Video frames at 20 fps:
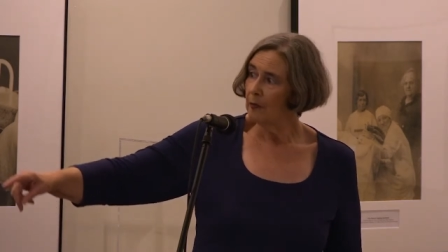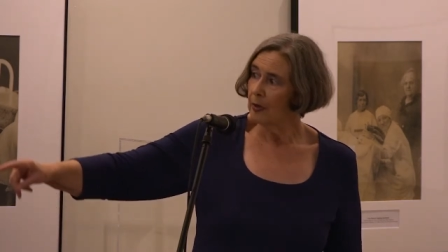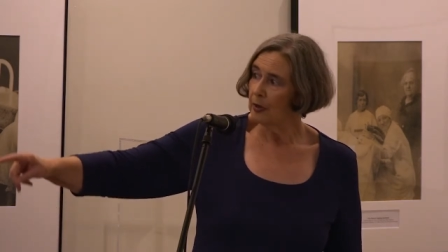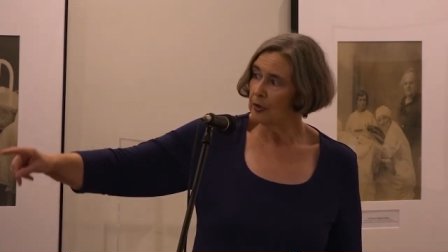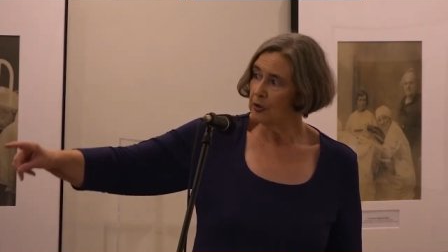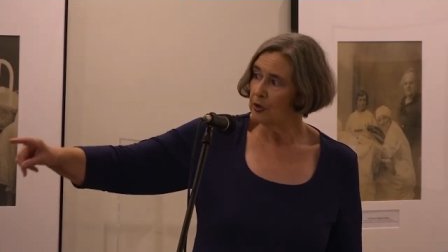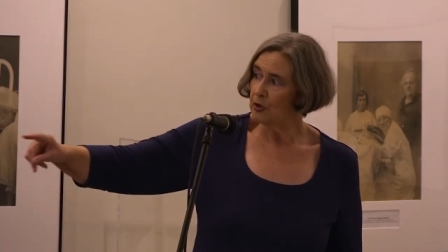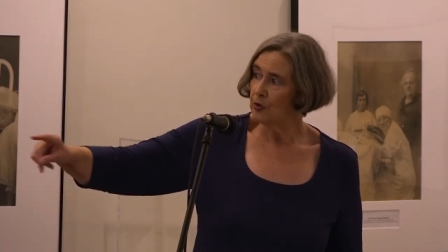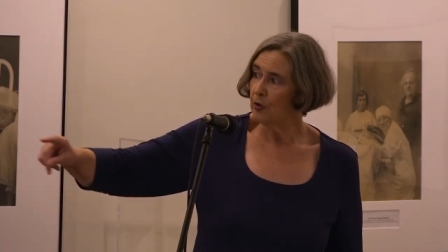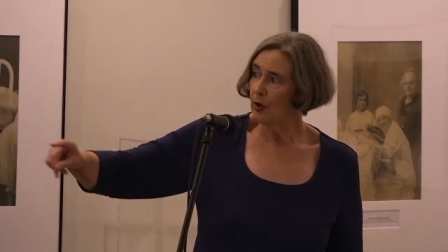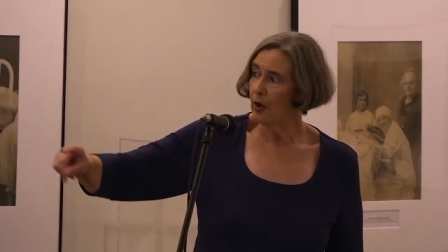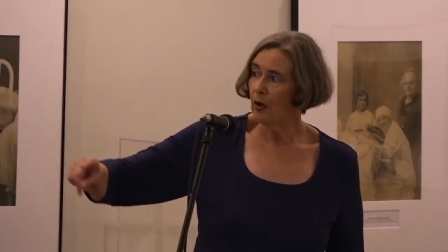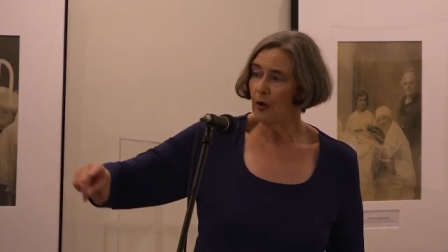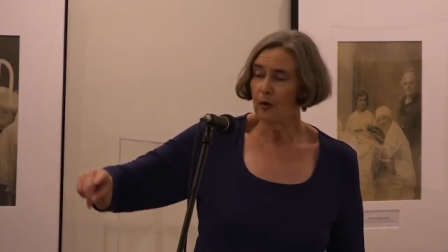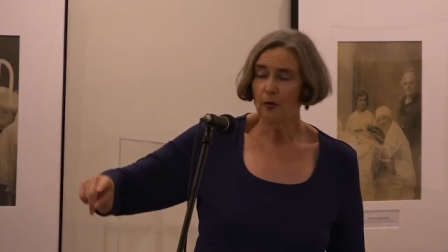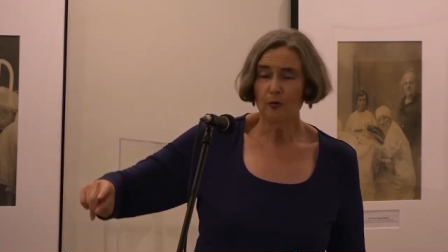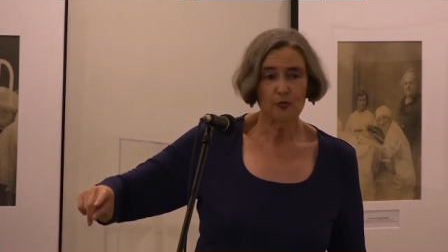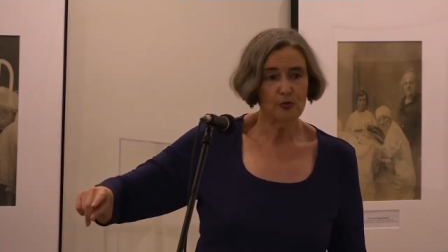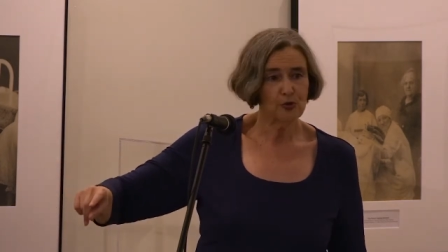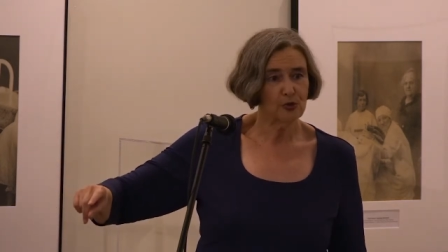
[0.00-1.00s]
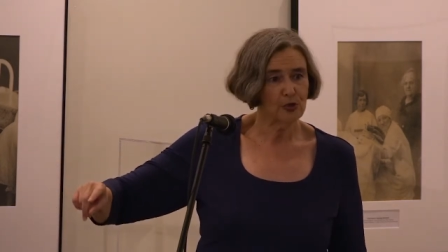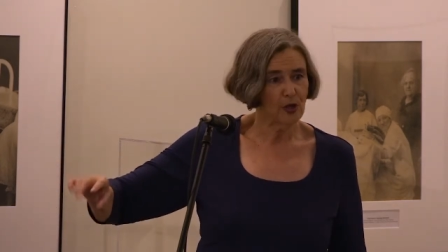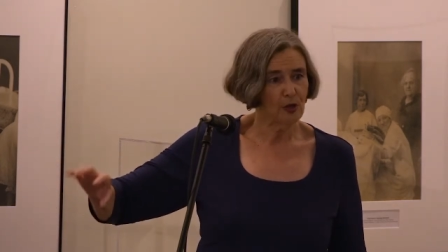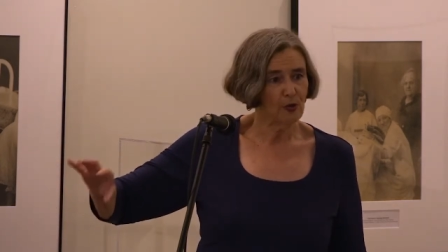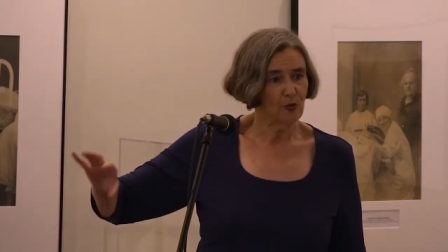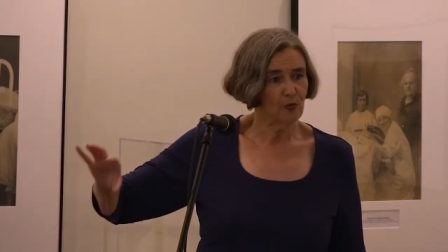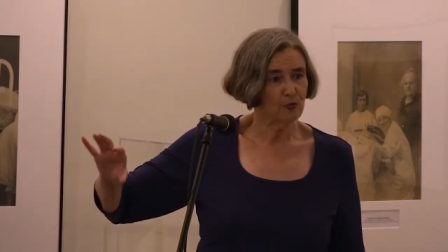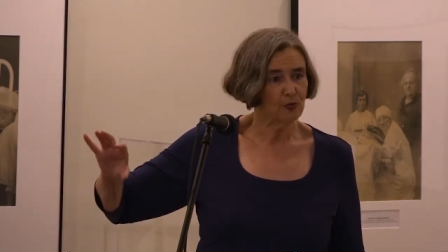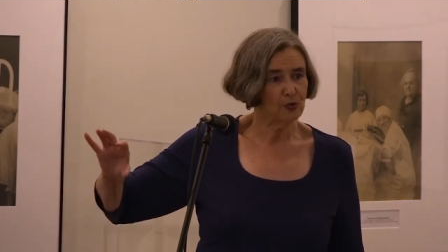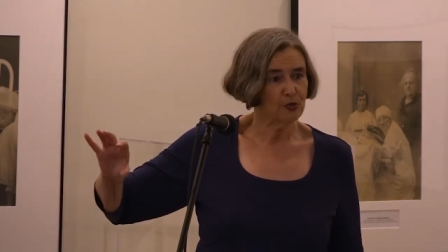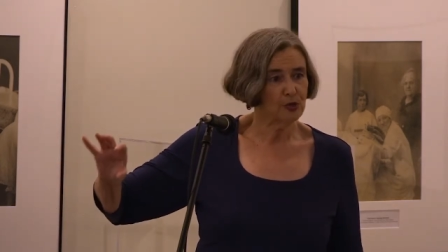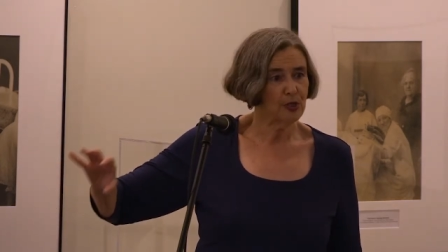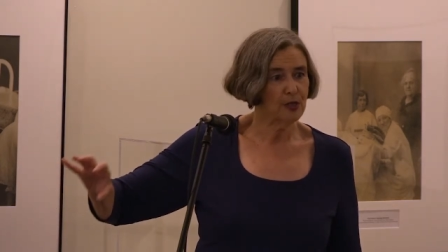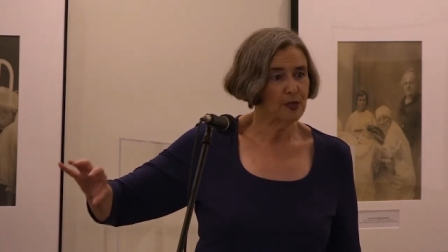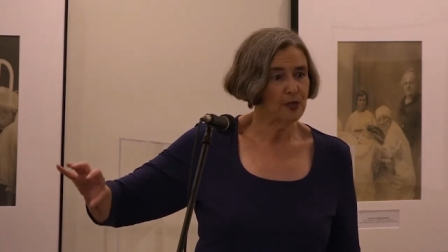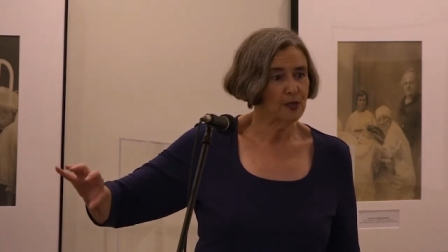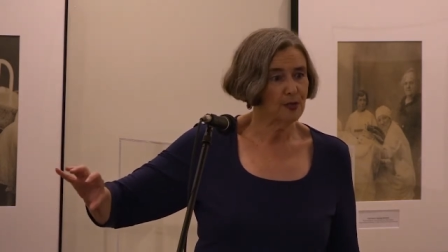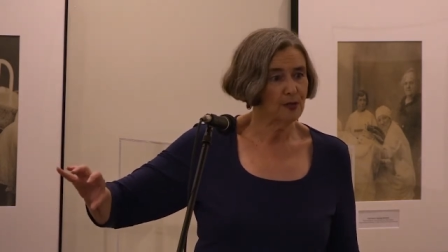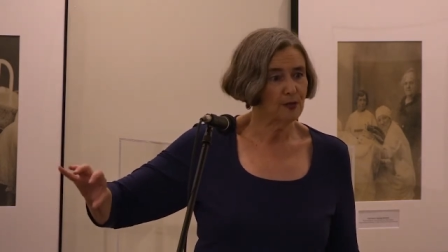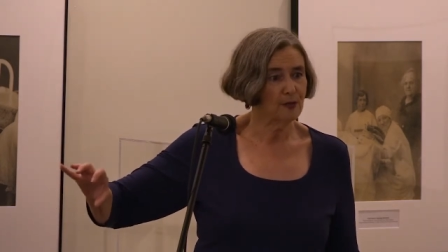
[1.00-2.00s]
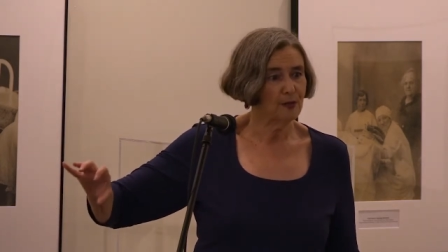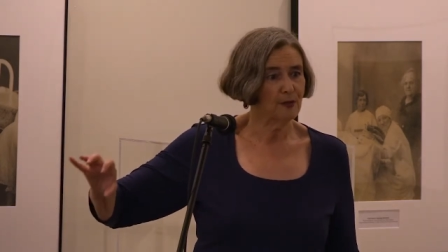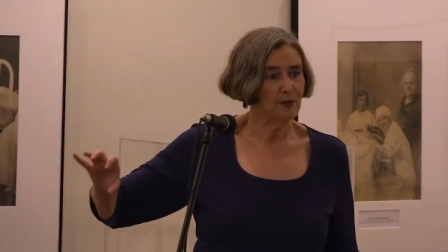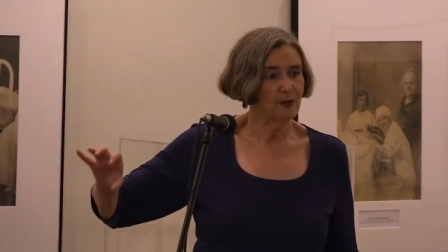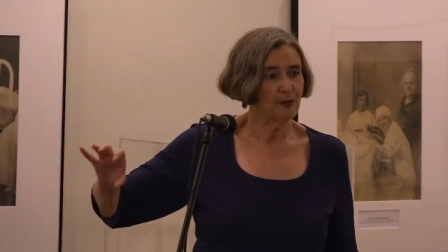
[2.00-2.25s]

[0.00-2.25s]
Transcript: but you also see